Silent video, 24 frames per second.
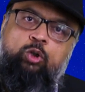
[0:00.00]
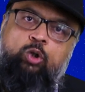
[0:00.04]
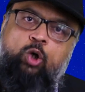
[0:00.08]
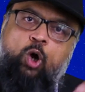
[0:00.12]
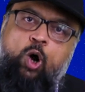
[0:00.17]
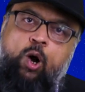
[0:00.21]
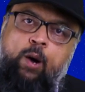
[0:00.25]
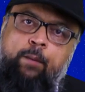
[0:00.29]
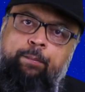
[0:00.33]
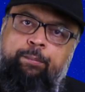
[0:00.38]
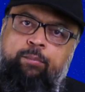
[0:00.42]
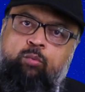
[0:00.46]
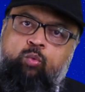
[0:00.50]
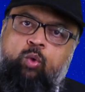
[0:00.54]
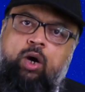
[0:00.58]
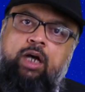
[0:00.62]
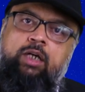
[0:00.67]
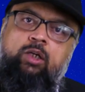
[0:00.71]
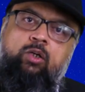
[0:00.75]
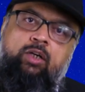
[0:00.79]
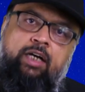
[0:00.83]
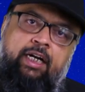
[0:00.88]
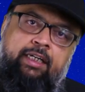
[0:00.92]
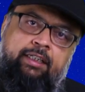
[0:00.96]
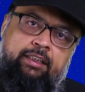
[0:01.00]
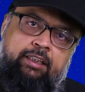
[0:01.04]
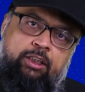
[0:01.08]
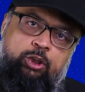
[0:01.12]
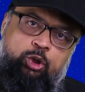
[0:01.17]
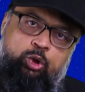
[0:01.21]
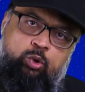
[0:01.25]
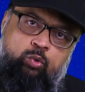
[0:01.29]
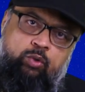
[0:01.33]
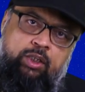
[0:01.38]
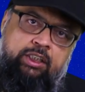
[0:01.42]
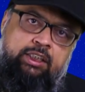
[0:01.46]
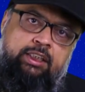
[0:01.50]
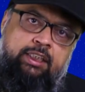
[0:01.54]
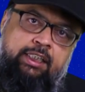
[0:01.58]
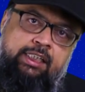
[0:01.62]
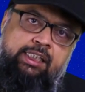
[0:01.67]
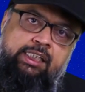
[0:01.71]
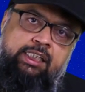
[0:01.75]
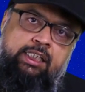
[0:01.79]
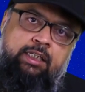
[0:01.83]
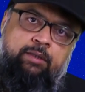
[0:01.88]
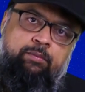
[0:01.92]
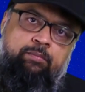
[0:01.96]
top world ranking
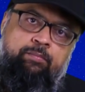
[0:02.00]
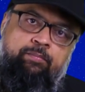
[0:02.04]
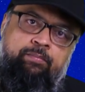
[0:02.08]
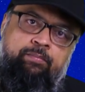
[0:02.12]
universities.